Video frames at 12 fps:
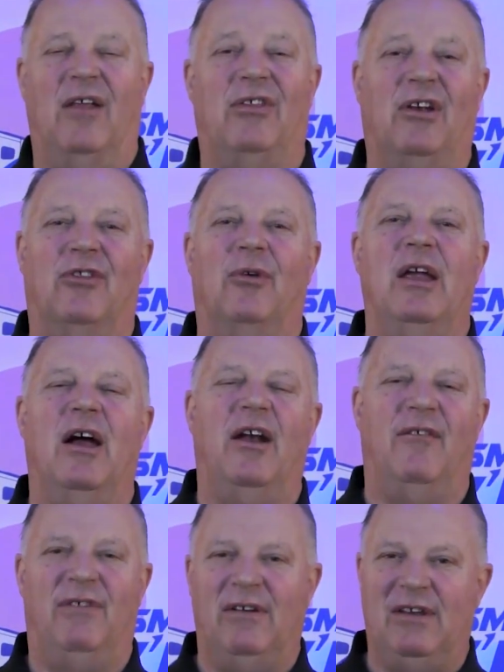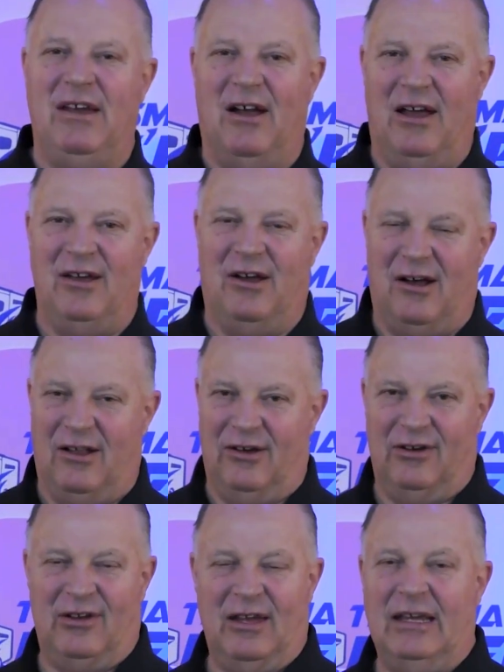They're $359.